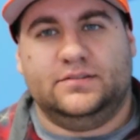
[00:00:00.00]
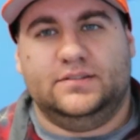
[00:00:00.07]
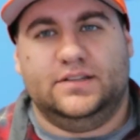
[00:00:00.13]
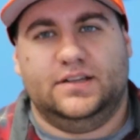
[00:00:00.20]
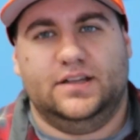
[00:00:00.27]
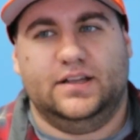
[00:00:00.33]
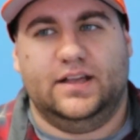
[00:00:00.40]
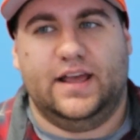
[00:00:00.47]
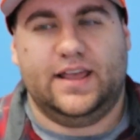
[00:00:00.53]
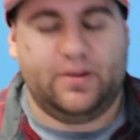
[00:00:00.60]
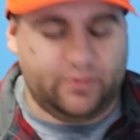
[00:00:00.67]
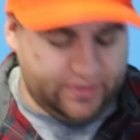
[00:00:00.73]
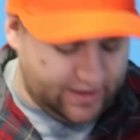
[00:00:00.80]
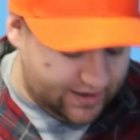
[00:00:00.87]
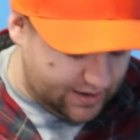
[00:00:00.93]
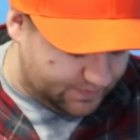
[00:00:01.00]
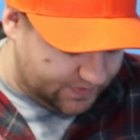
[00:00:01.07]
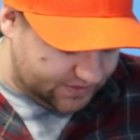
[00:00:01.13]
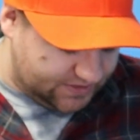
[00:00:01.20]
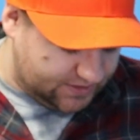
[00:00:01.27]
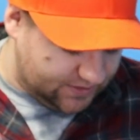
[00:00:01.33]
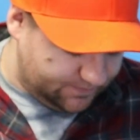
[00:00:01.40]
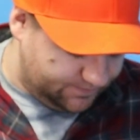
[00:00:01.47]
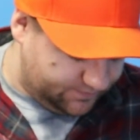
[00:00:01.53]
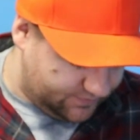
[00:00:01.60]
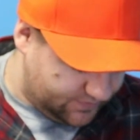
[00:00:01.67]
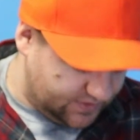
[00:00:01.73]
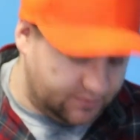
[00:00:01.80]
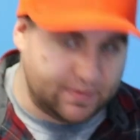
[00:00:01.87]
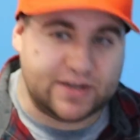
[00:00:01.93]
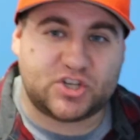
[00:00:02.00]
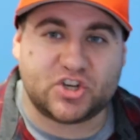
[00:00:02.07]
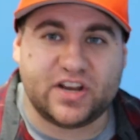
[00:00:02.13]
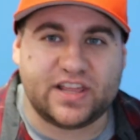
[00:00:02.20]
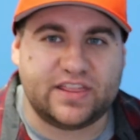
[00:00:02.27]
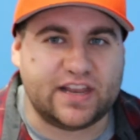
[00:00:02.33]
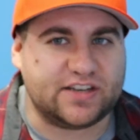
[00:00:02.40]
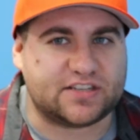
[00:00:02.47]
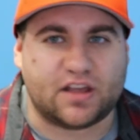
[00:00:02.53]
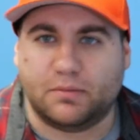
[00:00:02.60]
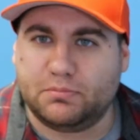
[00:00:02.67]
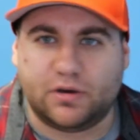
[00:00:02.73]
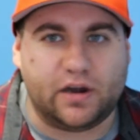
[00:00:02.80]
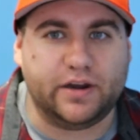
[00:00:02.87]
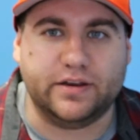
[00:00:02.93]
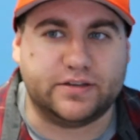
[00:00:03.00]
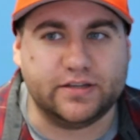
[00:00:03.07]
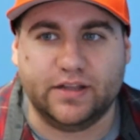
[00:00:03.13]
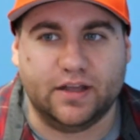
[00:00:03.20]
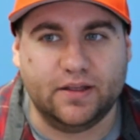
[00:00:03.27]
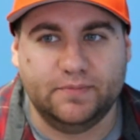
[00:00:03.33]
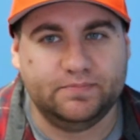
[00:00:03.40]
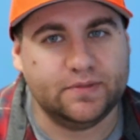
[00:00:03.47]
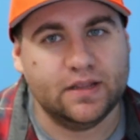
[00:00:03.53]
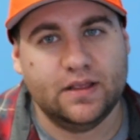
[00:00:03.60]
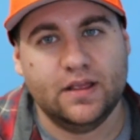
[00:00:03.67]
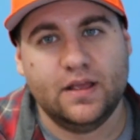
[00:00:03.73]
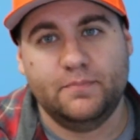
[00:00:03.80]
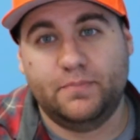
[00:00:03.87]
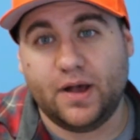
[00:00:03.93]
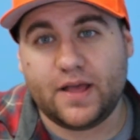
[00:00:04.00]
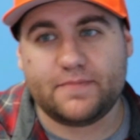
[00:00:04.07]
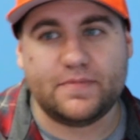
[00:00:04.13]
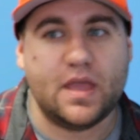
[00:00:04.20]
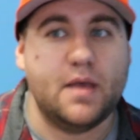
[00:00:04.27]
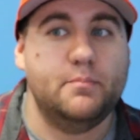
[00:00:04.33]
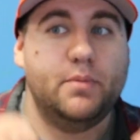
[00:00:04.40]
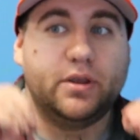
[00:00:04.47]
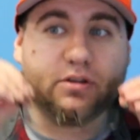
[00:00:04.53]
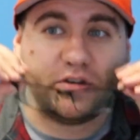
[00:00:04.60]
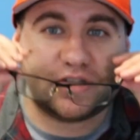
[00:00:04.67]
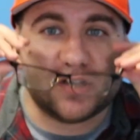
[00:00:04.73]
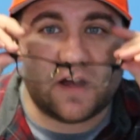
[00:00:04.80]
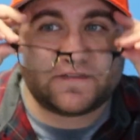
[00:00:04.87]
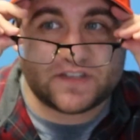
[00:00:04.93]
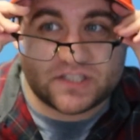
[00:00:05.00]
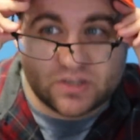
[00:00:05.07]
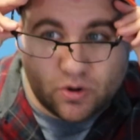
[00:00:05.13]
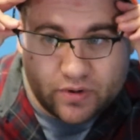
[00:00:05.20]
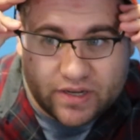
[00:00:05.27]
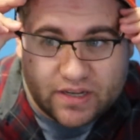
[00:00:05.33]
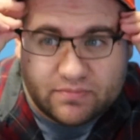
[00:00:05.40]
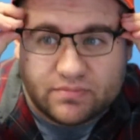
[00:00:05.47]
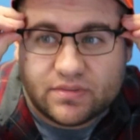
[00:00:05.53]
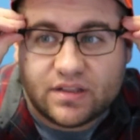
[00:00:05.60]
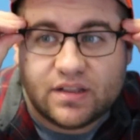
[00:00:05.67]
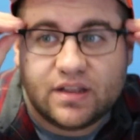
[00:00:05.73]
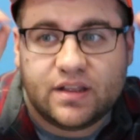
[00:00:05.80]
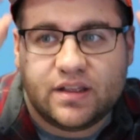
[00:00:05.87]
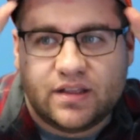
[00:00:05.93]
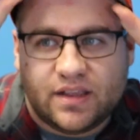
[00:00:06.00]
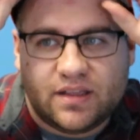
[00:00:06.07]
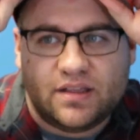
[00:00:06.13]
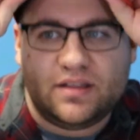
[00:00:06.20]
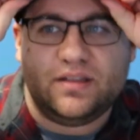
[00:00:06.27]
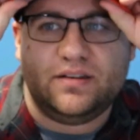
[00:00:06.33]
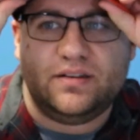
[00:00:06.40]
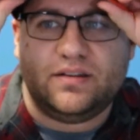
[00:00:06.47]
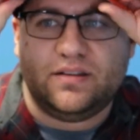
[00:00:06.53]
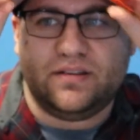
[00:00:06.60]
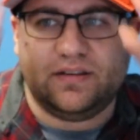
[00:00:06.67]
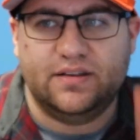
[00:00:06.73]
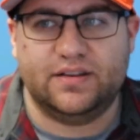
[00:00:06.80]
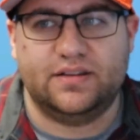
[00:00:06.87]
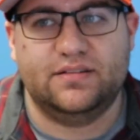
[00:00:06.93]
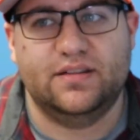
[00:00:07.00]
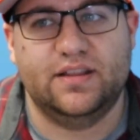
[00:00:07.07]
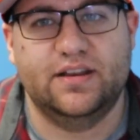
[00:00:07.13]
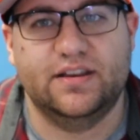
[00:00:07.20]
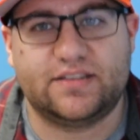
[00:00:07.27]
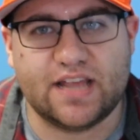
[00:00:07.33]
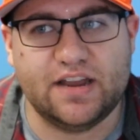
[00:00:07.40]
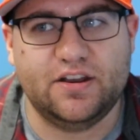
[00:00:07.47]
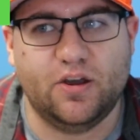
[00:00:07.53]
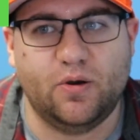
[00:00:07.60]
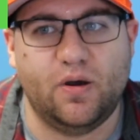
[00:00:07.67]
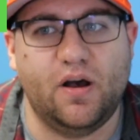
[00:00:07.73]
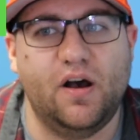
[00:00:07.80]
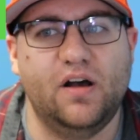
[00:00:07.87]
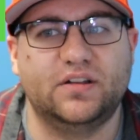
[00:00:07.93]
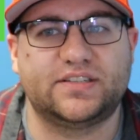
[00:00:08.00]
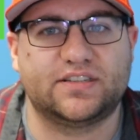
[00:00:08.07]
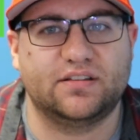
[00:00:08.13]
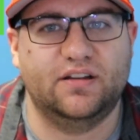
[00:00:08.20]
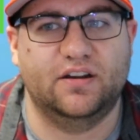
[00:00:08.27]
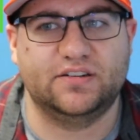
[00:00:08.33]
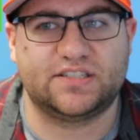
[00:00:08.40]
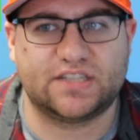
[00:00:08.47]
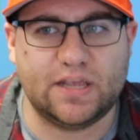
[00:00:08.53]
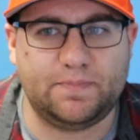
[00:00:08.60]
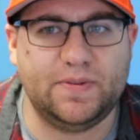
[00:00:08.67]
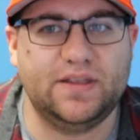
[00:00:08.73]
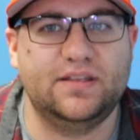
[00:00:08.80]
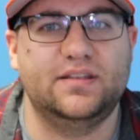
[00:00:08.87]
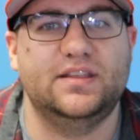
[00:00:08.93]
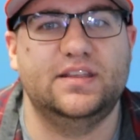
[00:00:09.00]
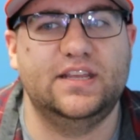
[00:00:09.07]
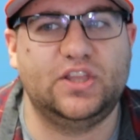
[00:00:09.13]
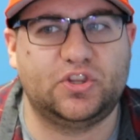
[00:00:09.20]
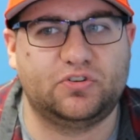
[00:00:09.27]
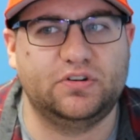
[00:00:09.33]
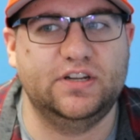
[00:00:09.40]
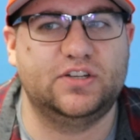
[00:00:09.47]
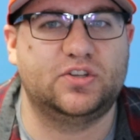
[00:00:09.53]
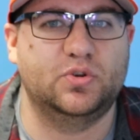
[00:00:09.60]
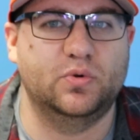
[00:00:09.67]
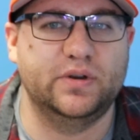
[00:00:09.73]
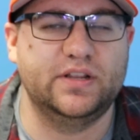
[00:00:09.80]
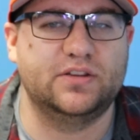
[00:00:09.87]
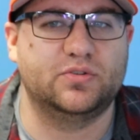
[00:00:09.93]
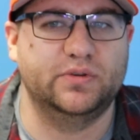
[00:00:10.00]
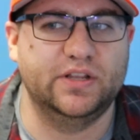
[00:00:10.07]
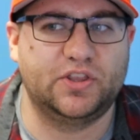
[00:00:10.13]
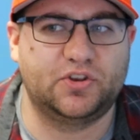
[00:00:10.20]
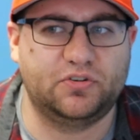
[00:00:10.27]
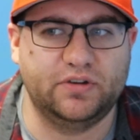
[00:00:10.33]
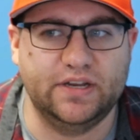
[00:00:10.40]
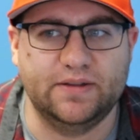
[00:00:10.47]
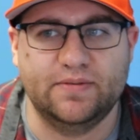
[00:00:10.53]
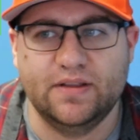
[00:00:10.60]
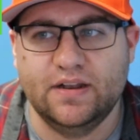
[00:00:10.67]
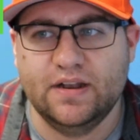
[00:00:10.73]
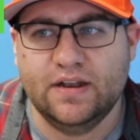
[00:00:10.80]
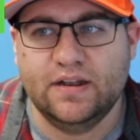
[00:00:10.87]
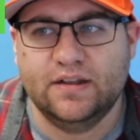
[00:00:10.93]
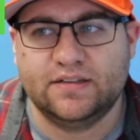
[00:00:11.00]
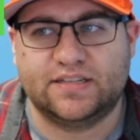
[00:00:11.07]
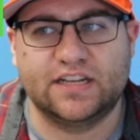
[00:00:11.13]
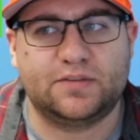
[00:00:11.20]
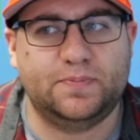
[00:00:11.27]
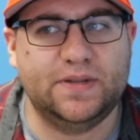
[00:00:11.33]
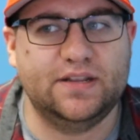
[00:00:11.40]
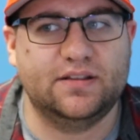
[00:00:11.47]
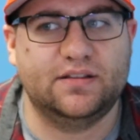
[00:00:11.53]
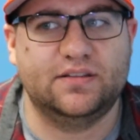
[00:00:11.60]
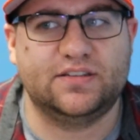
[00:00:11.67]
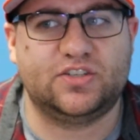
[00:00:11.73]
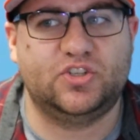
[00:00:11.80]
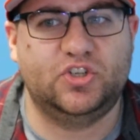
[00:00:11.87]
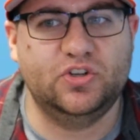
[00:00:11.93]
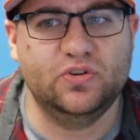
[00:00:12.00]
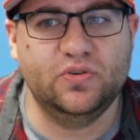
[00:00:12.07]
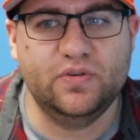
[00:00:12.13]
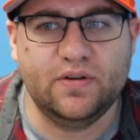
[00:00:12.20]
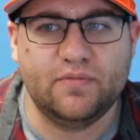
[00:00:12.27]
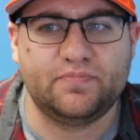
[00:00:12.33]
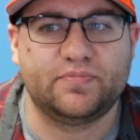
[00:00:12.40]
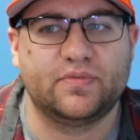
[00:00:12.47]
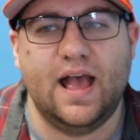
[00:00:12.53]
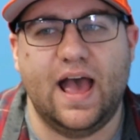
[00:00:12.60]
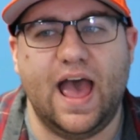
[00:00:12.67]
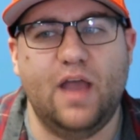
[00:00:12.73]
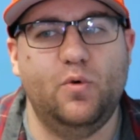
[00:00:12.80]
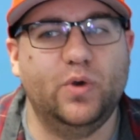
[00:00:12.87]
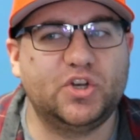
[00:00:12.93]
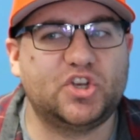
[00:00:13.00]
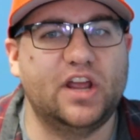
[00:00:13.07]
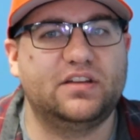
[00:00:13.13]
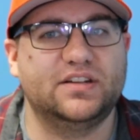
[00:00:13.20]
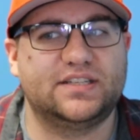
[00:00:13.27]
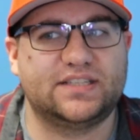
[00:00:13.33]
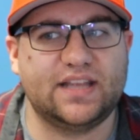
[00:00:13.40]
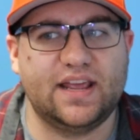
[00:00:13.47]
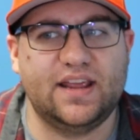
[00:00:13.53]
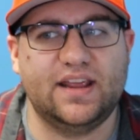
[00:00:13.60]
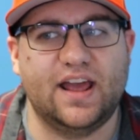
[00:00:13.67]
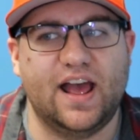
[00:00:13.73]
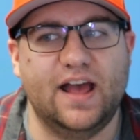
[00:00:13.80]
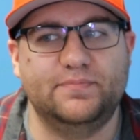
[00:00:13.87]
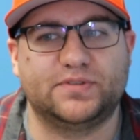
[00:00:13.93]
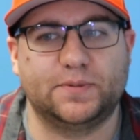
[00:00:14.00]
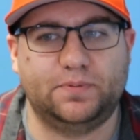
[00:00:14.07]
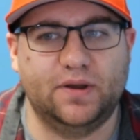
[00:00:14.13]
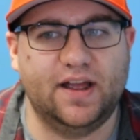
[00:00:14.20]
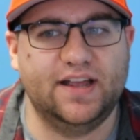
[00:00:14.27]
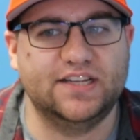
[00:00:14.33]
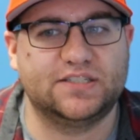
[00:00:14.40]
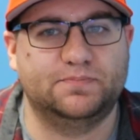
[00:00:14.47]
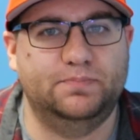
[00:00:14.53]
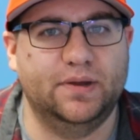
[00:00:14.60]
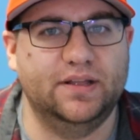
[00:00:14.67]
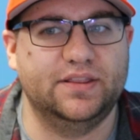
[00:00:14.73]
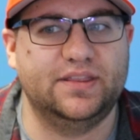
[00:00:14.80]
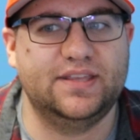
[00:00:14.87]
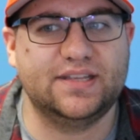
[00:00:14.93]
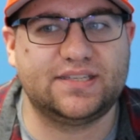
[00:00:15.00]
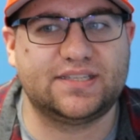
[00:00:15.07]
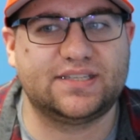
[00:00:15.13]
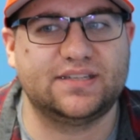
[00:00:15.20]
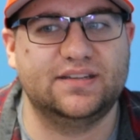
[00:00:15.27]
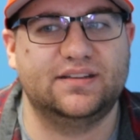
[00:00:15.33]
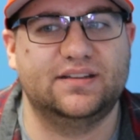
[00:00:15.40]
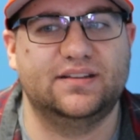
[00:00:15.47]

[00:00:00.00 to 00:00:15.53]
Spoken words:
I hate when that happens. You mention it and they just come running to you. But Microsoft, Sony, and Nintendo all are skipping E3 2023. Set to be this June. I wish I could say I'm surprised, but this,